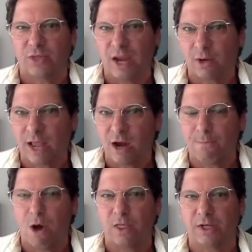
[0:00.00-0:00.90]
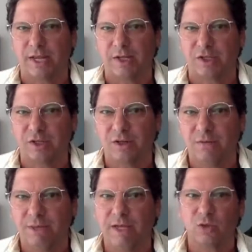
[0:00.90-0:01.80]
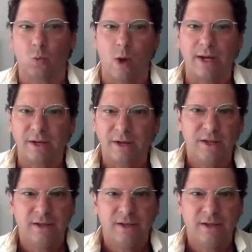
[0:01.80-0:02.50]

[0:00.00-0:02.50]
They rely on politics, because one